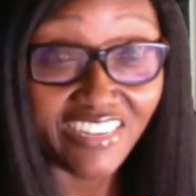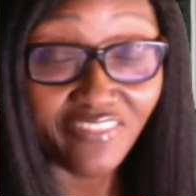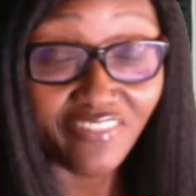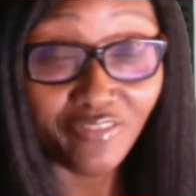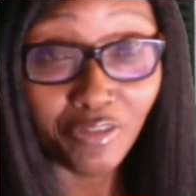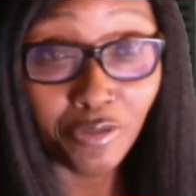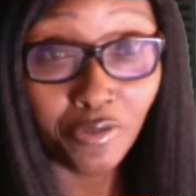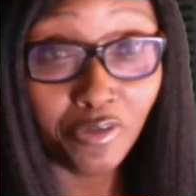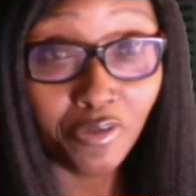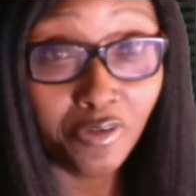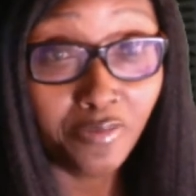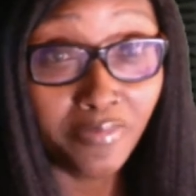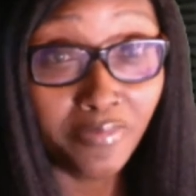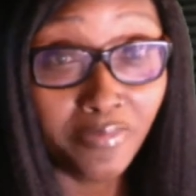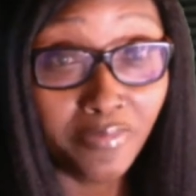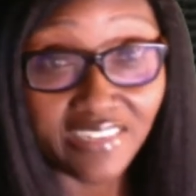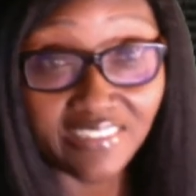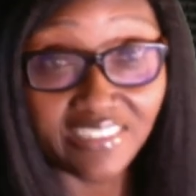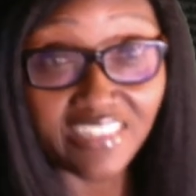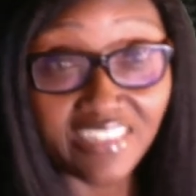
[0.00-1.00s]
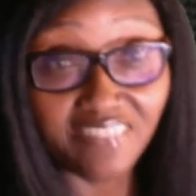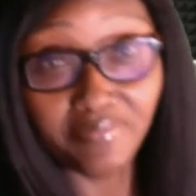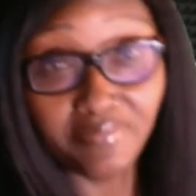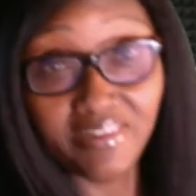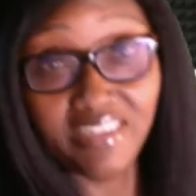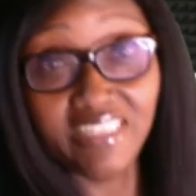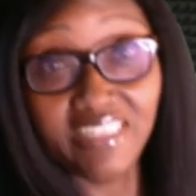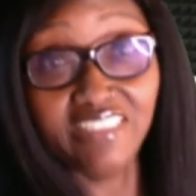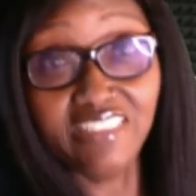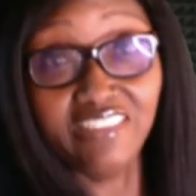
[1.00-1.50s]
if you don't make enough
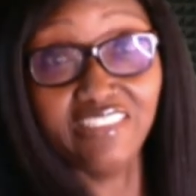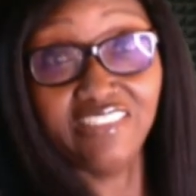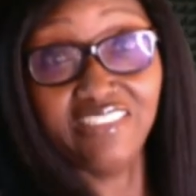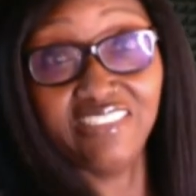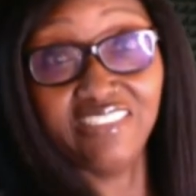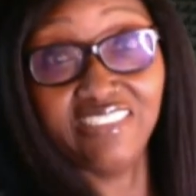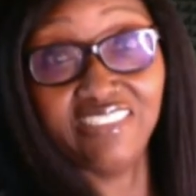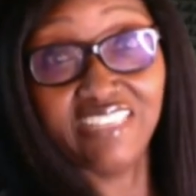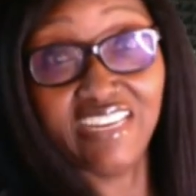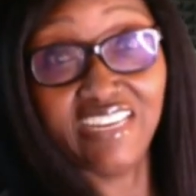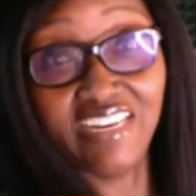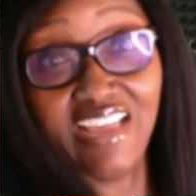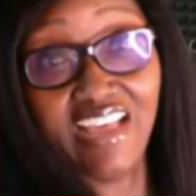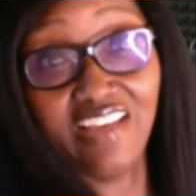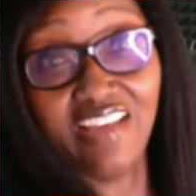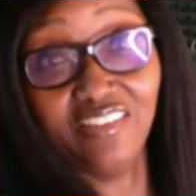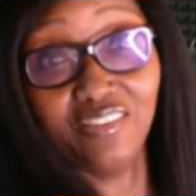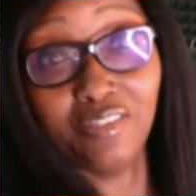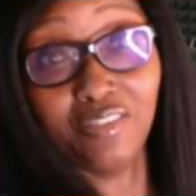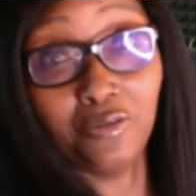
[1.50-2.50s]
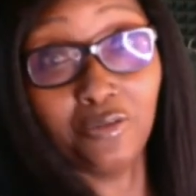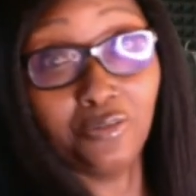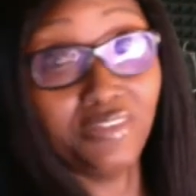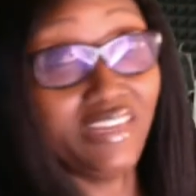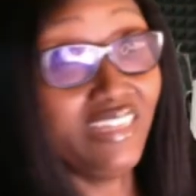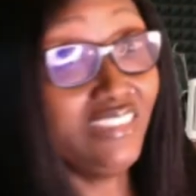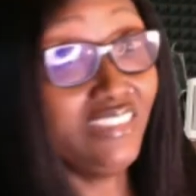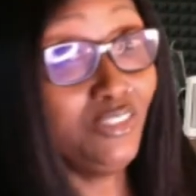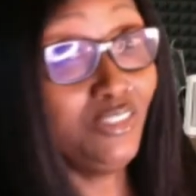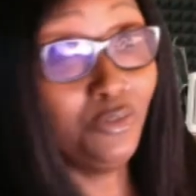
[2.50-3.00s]
money to sustain a household,
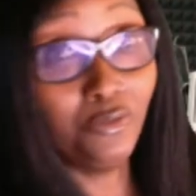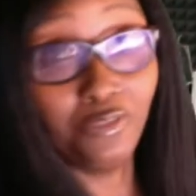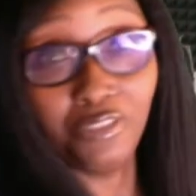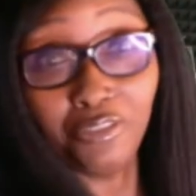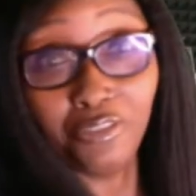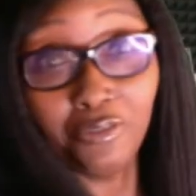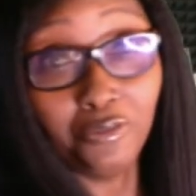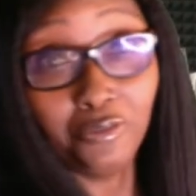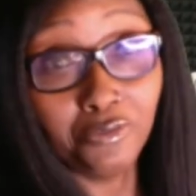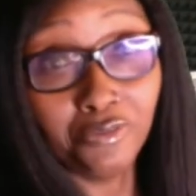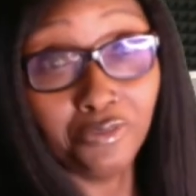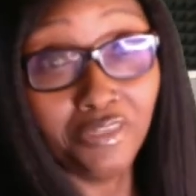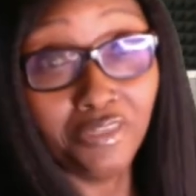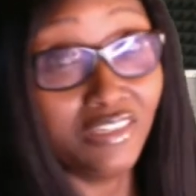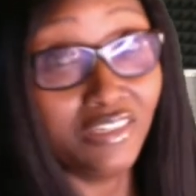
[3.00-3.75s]
that's on you.